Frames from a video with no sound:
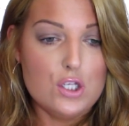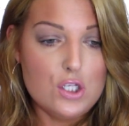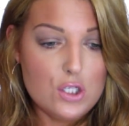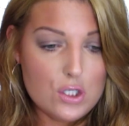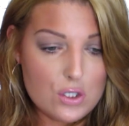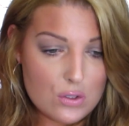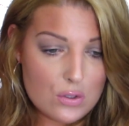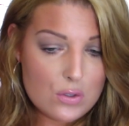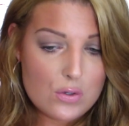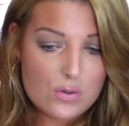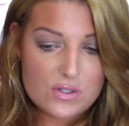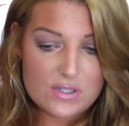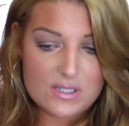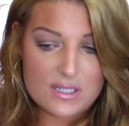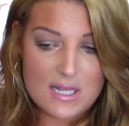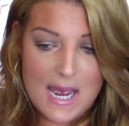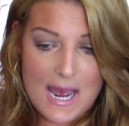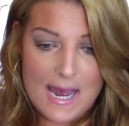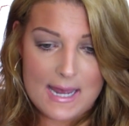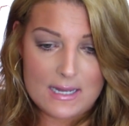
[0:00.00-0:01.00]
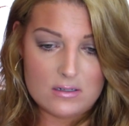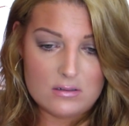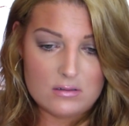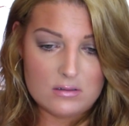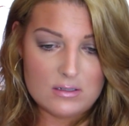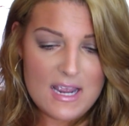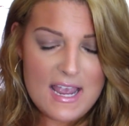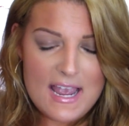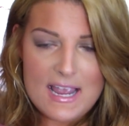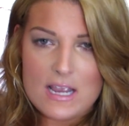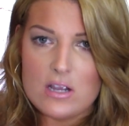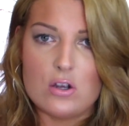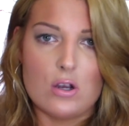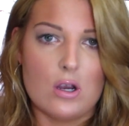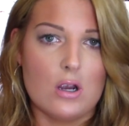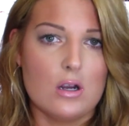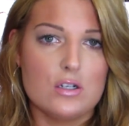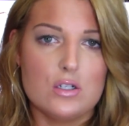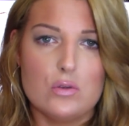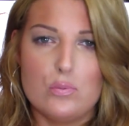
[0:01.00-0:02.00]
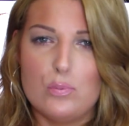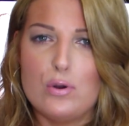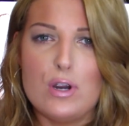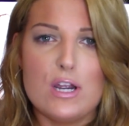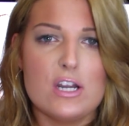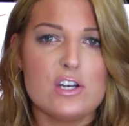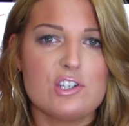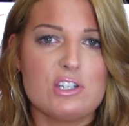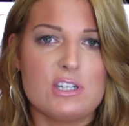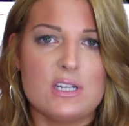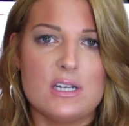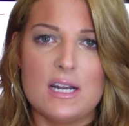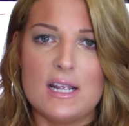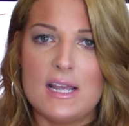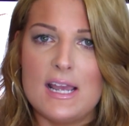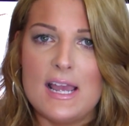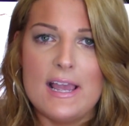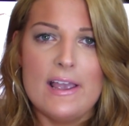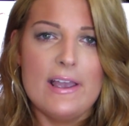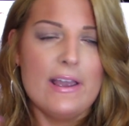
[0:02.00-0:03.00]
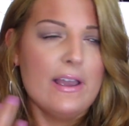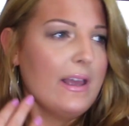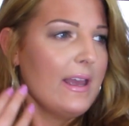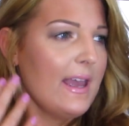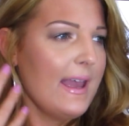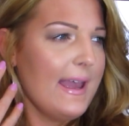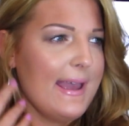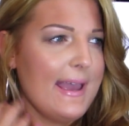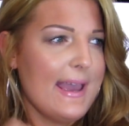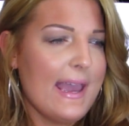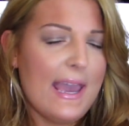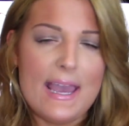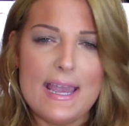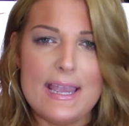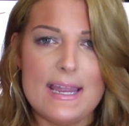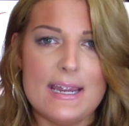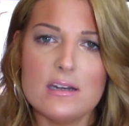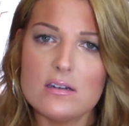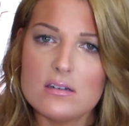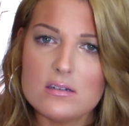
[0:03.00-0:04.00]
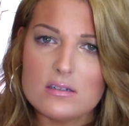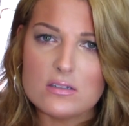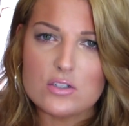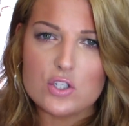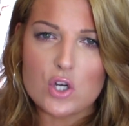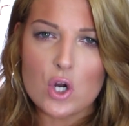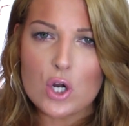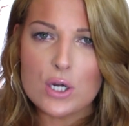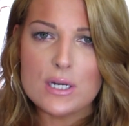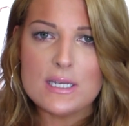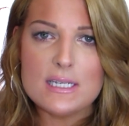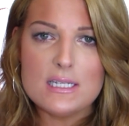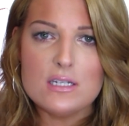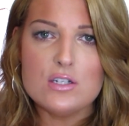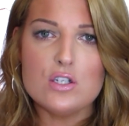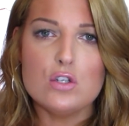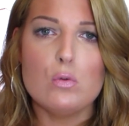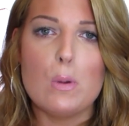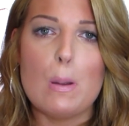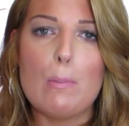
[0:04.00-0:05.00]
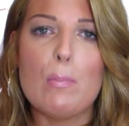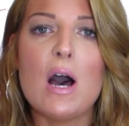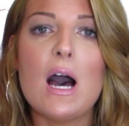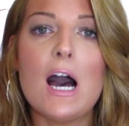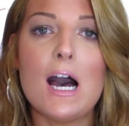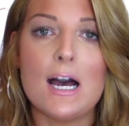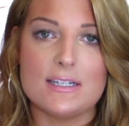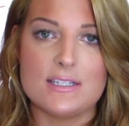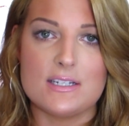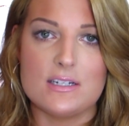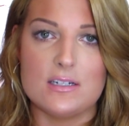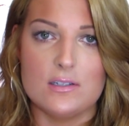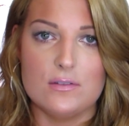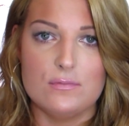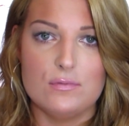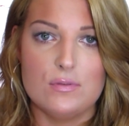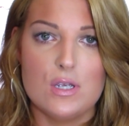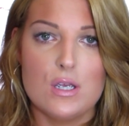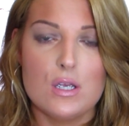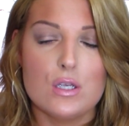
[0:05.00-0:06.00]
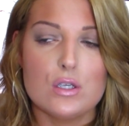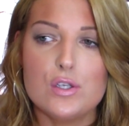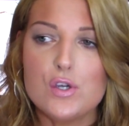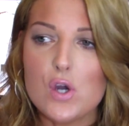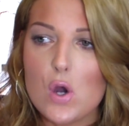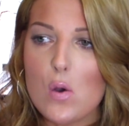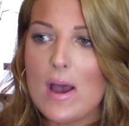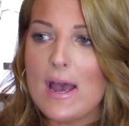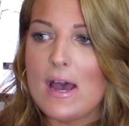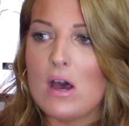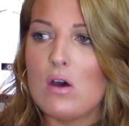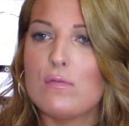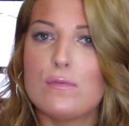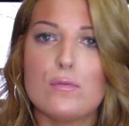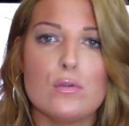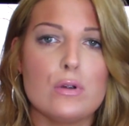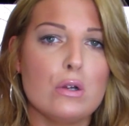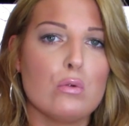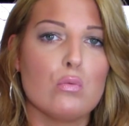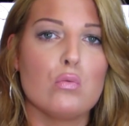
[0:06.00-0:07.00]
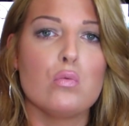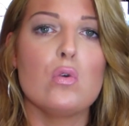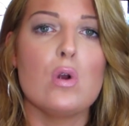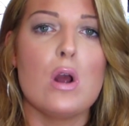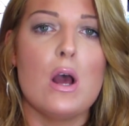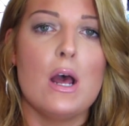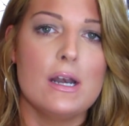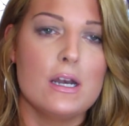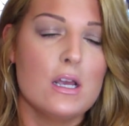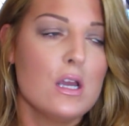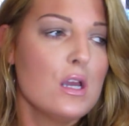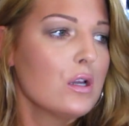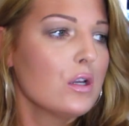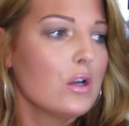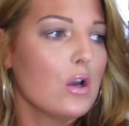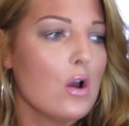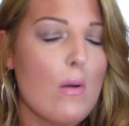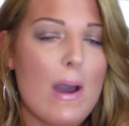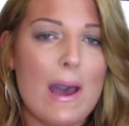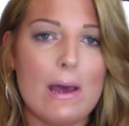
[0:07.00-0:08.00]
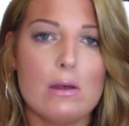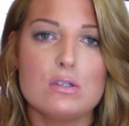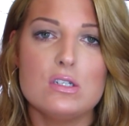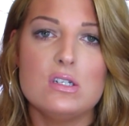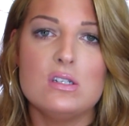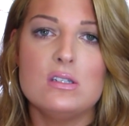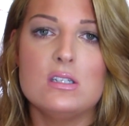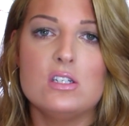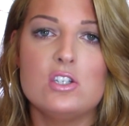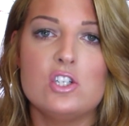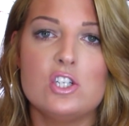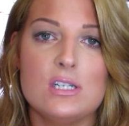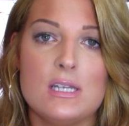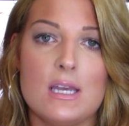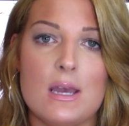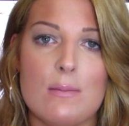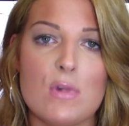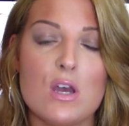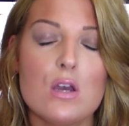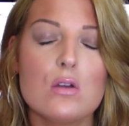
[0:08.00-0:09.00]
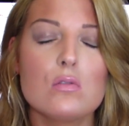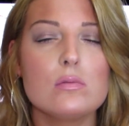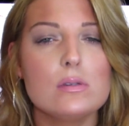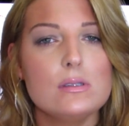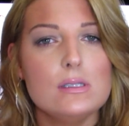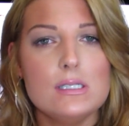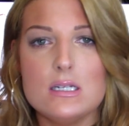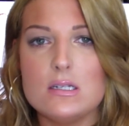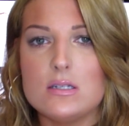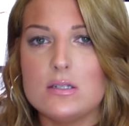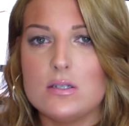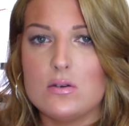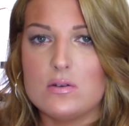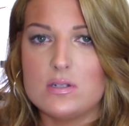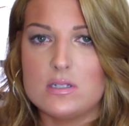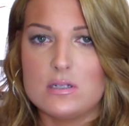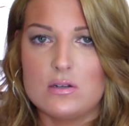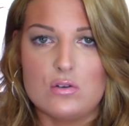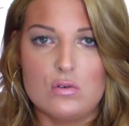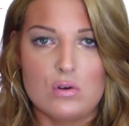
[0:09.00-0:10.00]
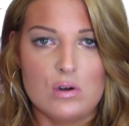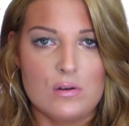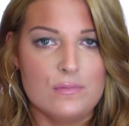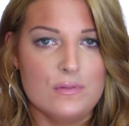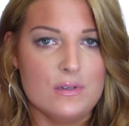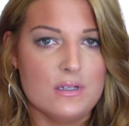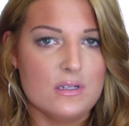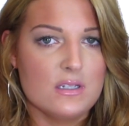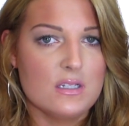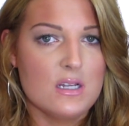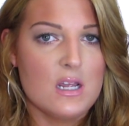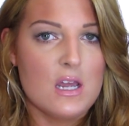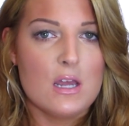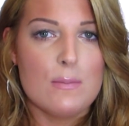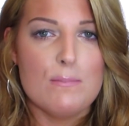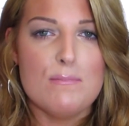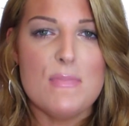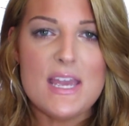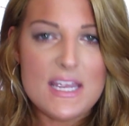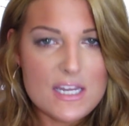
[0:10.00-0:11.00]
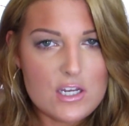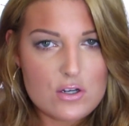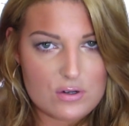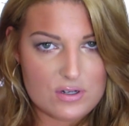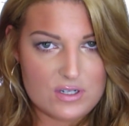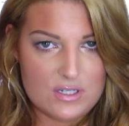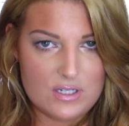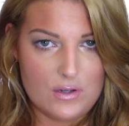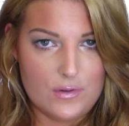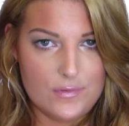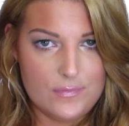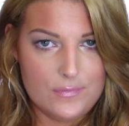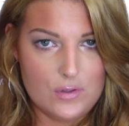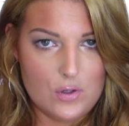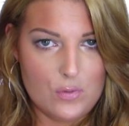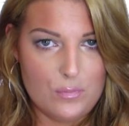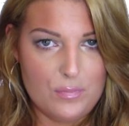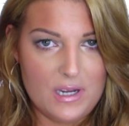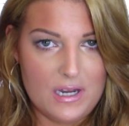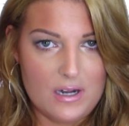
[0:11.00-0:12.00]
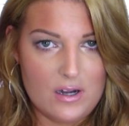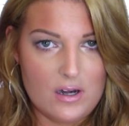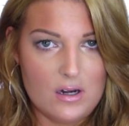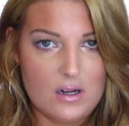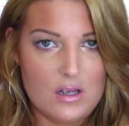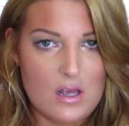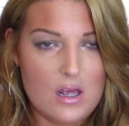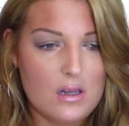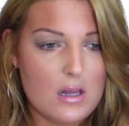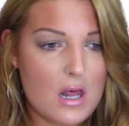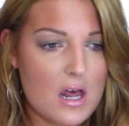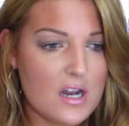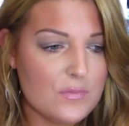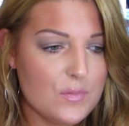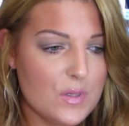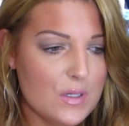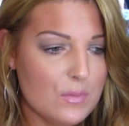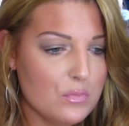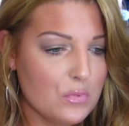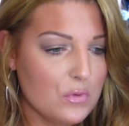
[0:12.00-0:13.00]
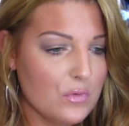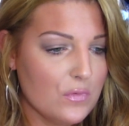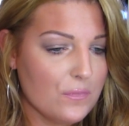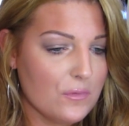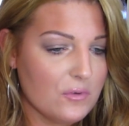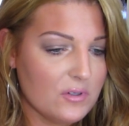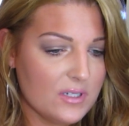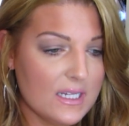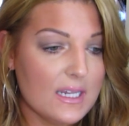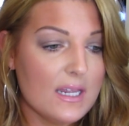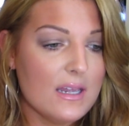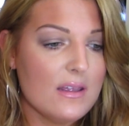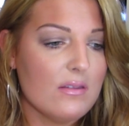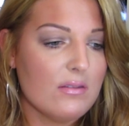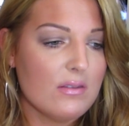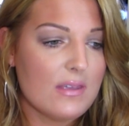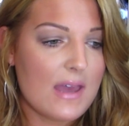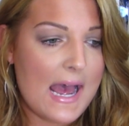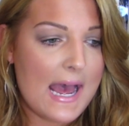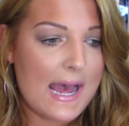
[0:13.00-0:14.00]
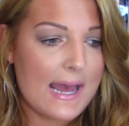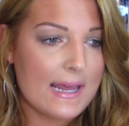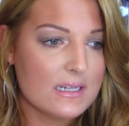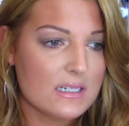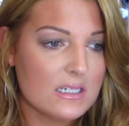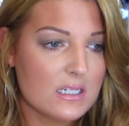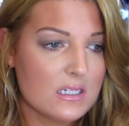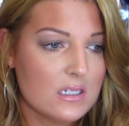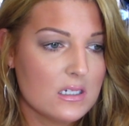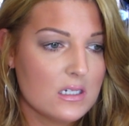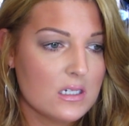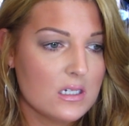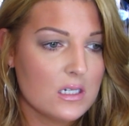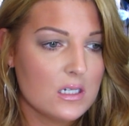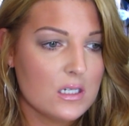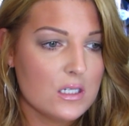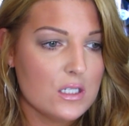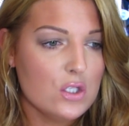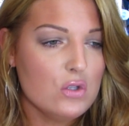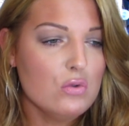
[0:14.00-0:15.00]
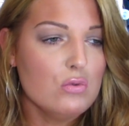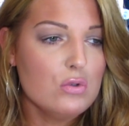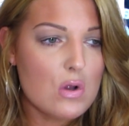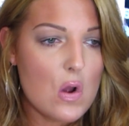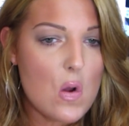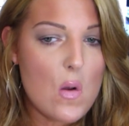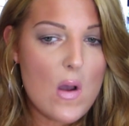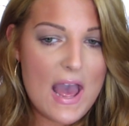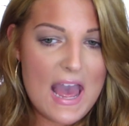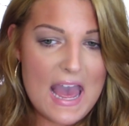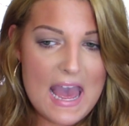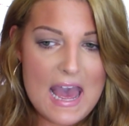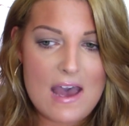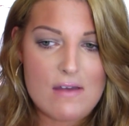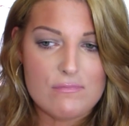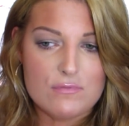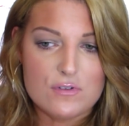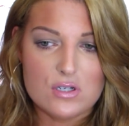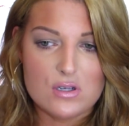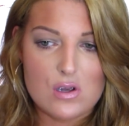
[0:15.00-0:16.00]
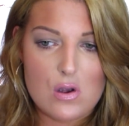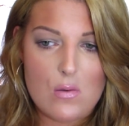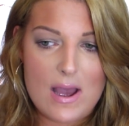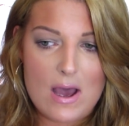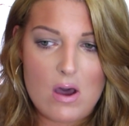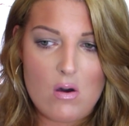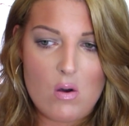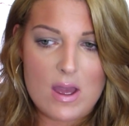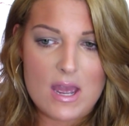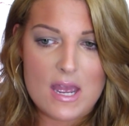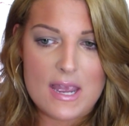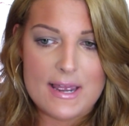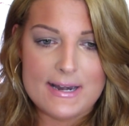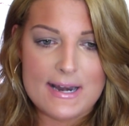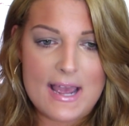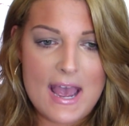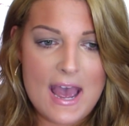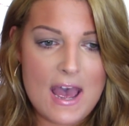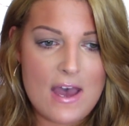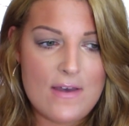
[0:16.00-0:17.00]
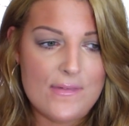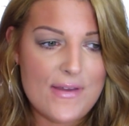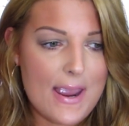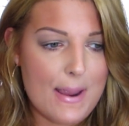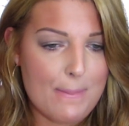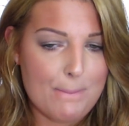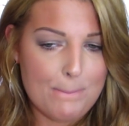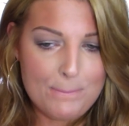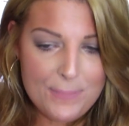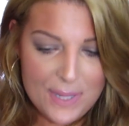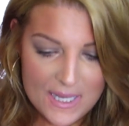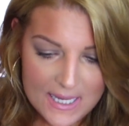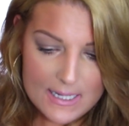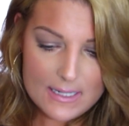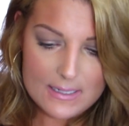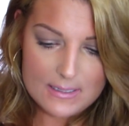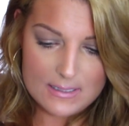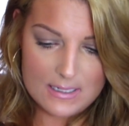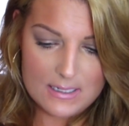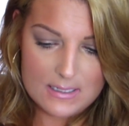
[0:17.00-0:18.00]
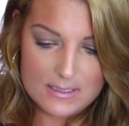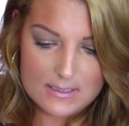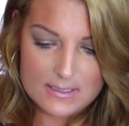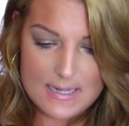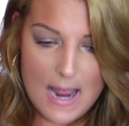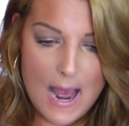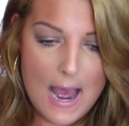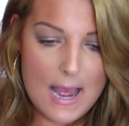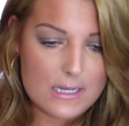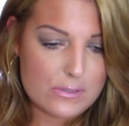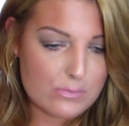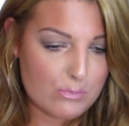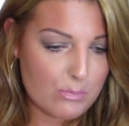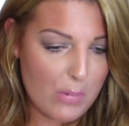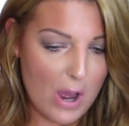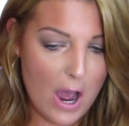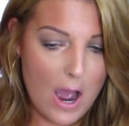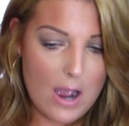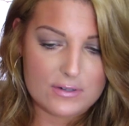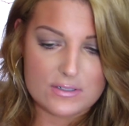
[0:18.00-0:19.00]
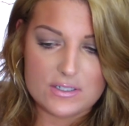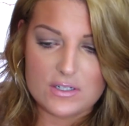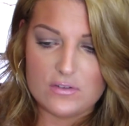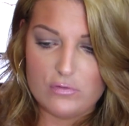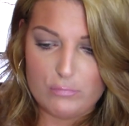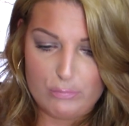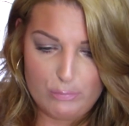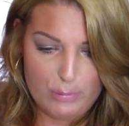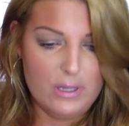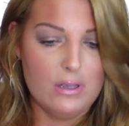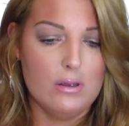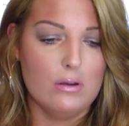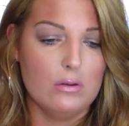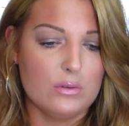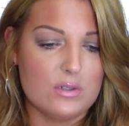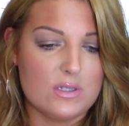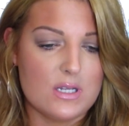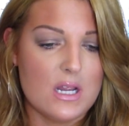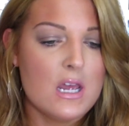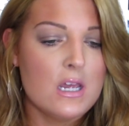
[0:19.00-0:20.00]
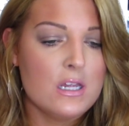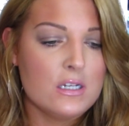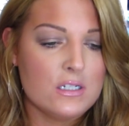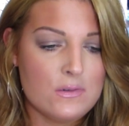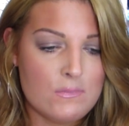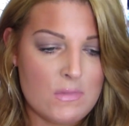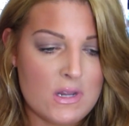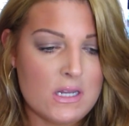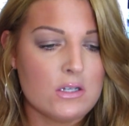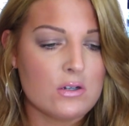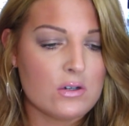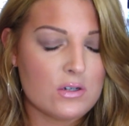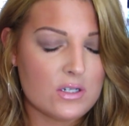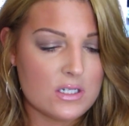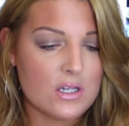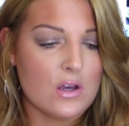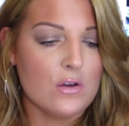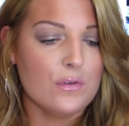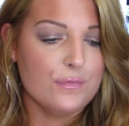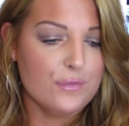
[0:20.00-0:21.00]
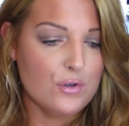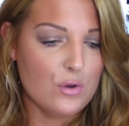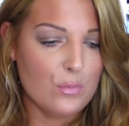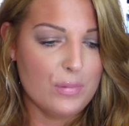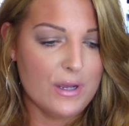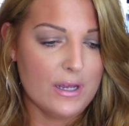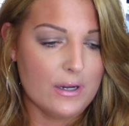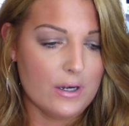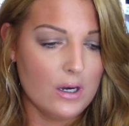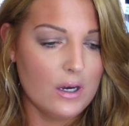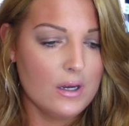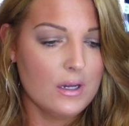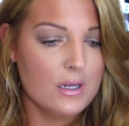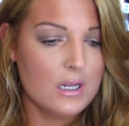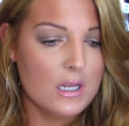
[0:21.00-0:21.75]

Use that anger, depression, hate, turn it into a positive. Go out for a run. Go out to the gym. Release those endorphins. Make yourself feel better. A lot of people forget that you don't have to go out and have a picnic-sized box of pills to make yourself feel better.